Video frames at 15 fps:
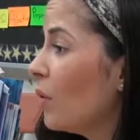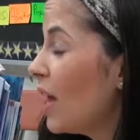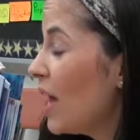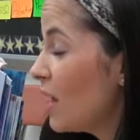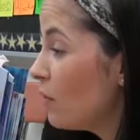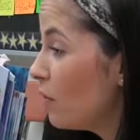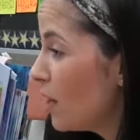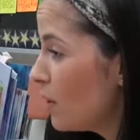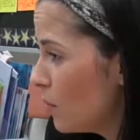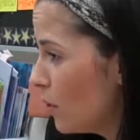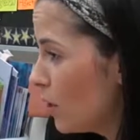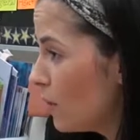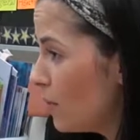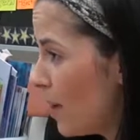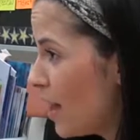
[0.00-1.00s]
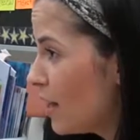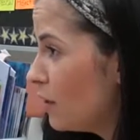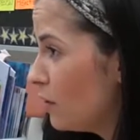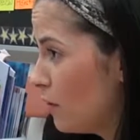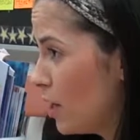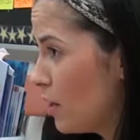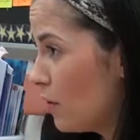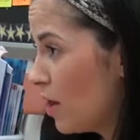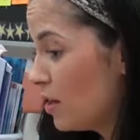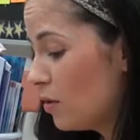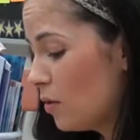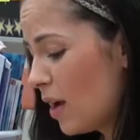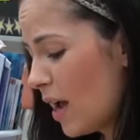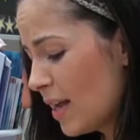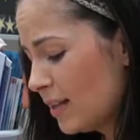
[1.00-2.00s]
Okay, great word, pedigree. Okay,
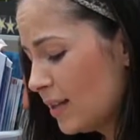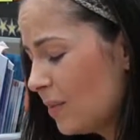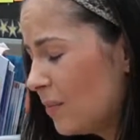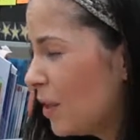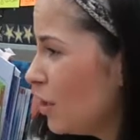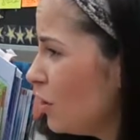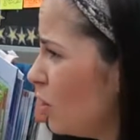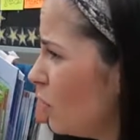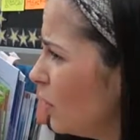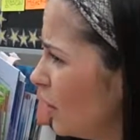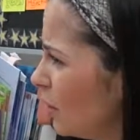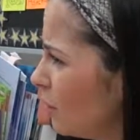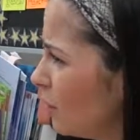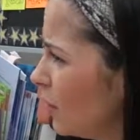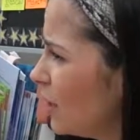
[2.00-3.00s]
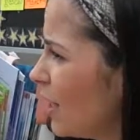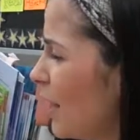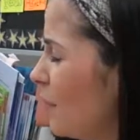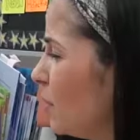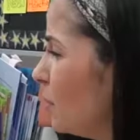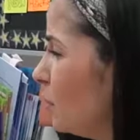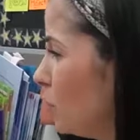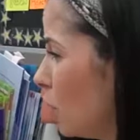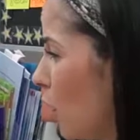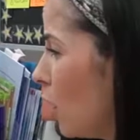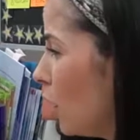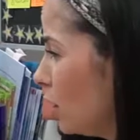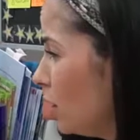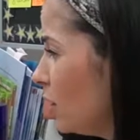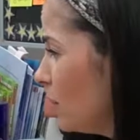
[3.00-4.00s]
so it has something to do with different types of
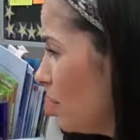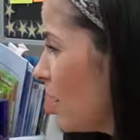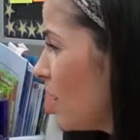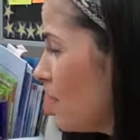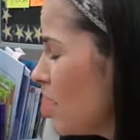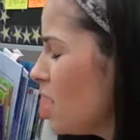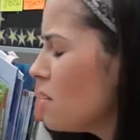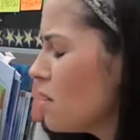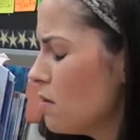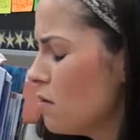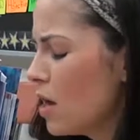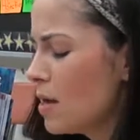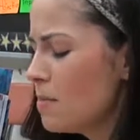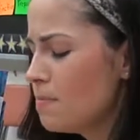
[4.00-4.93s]
dogs, maybe? Okay.